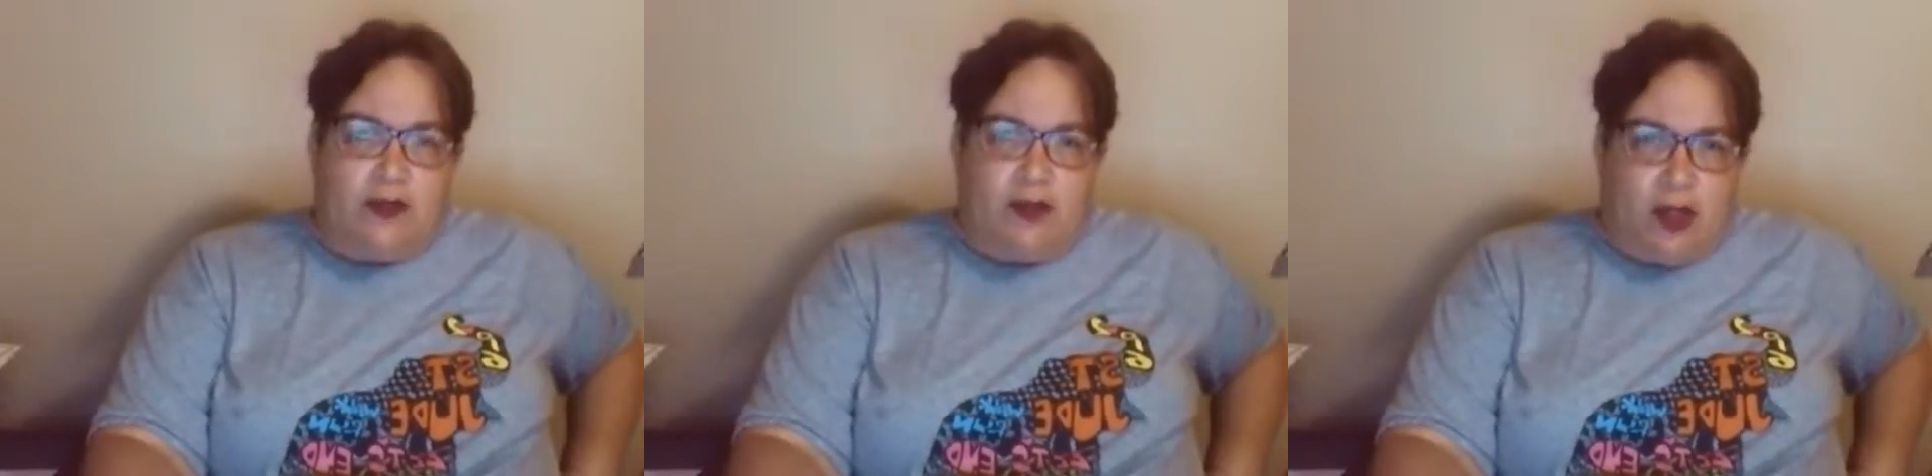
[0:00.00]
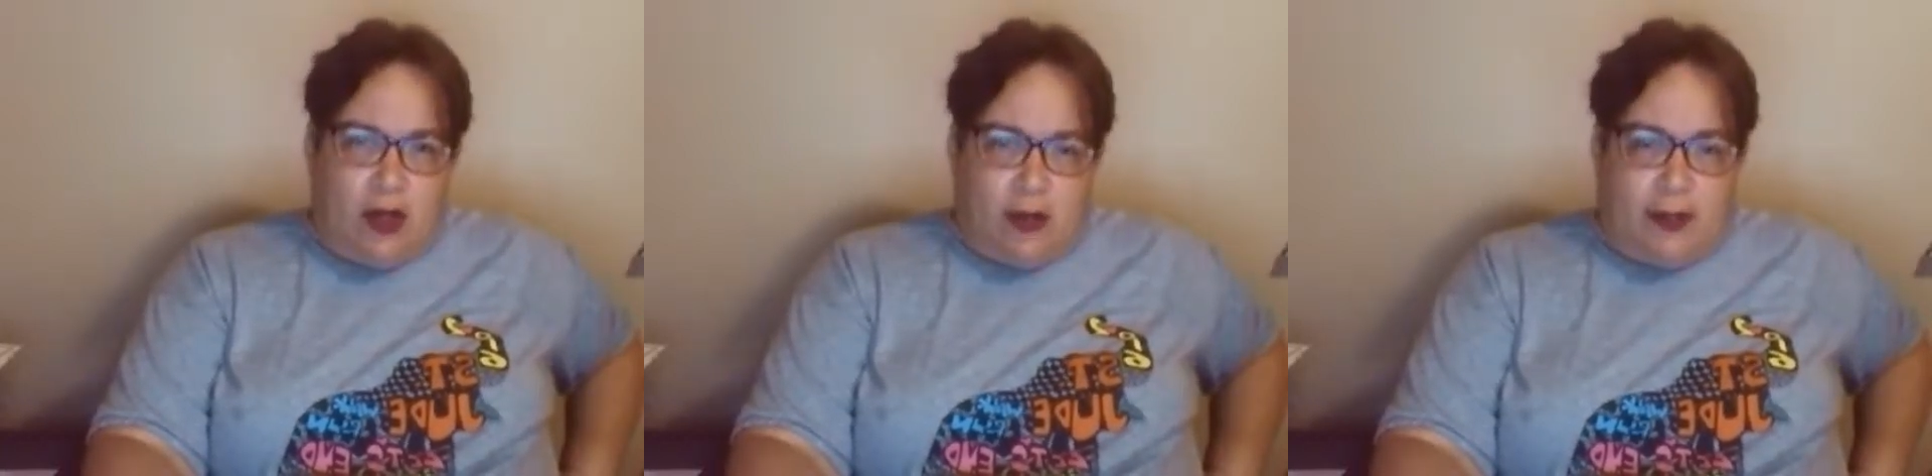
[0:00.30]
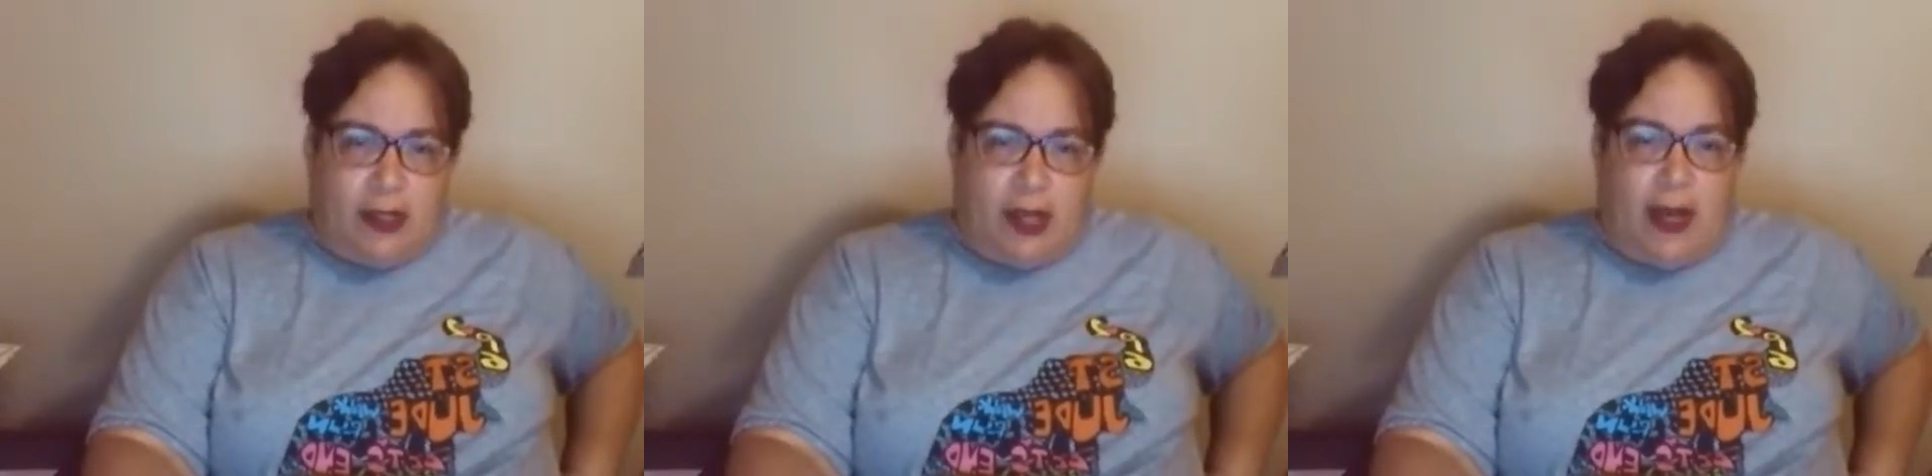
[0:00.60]
every
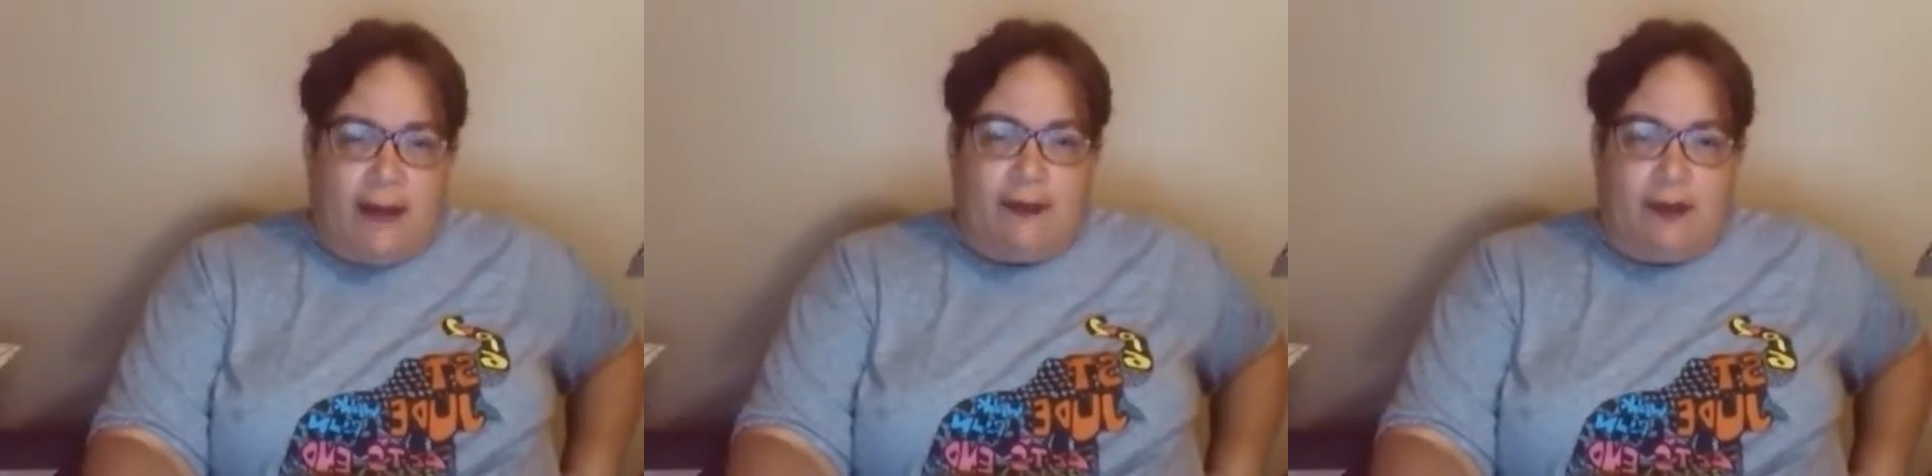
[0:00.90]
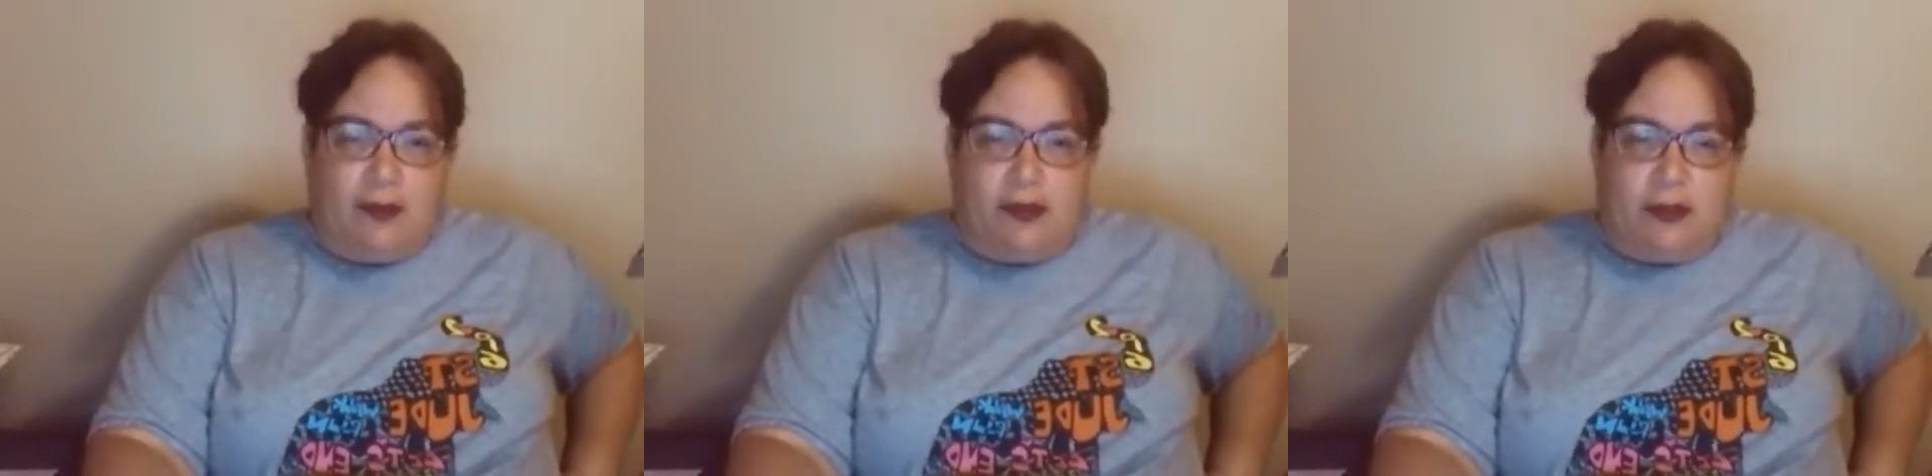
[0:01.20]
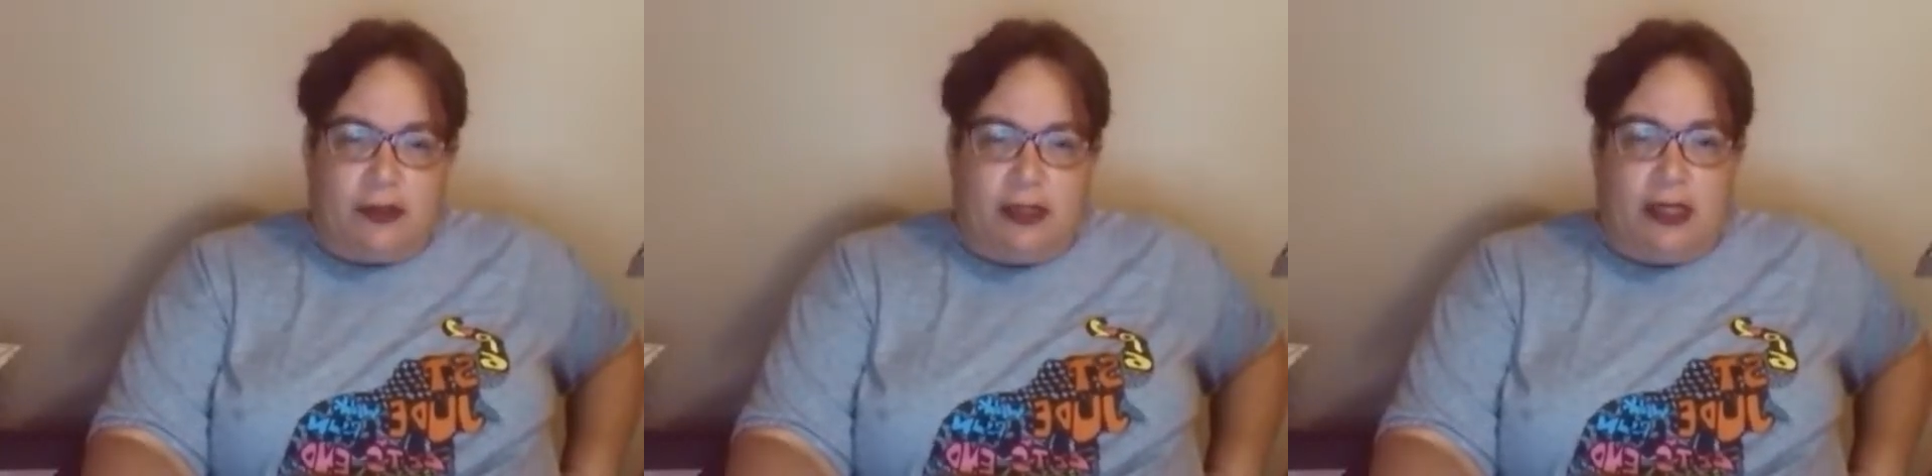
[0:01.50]
comment. I
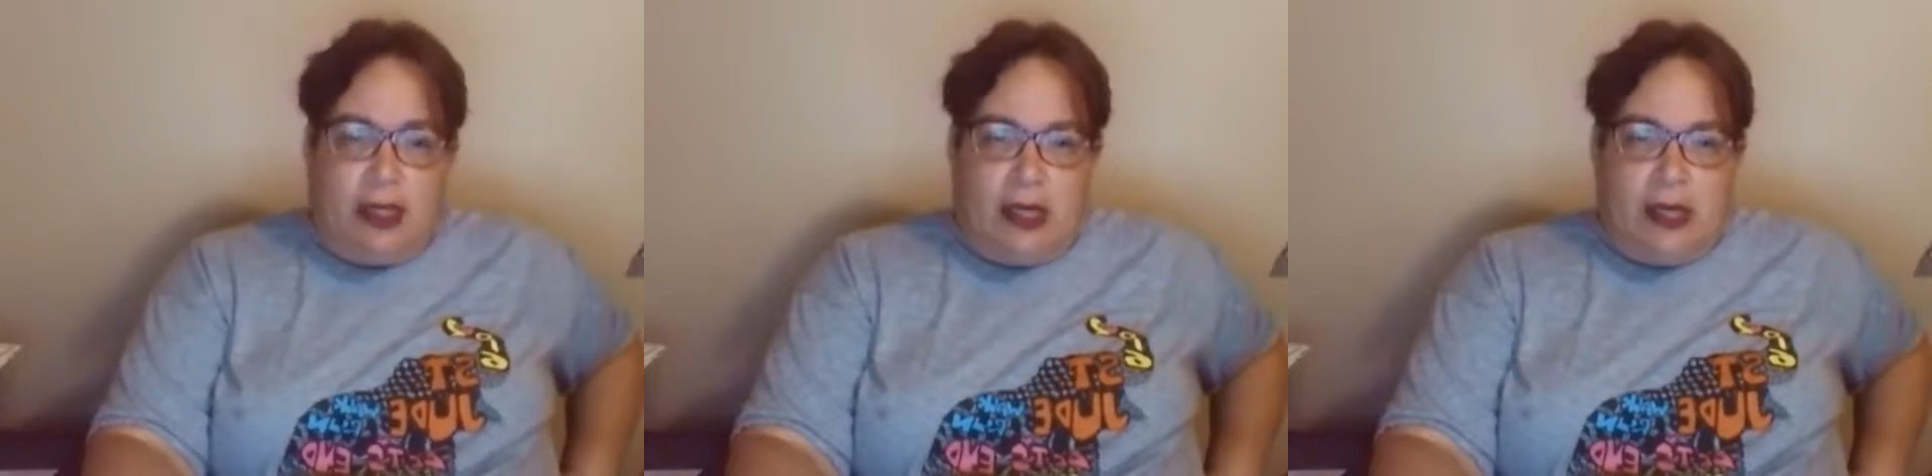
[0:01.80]
personally,